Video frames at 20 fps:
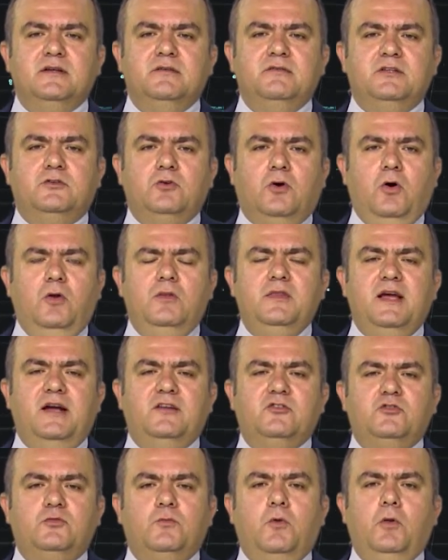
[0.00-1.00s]
with only
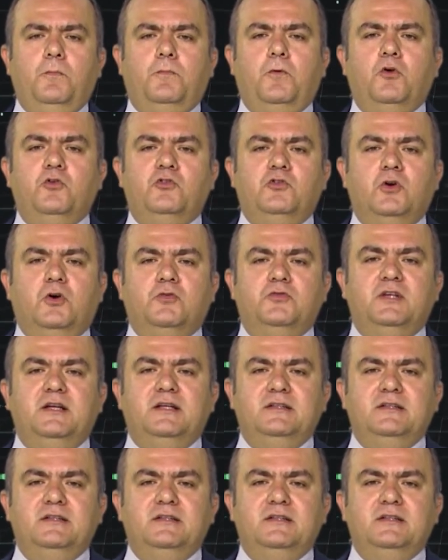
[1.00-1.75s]
a small portion of the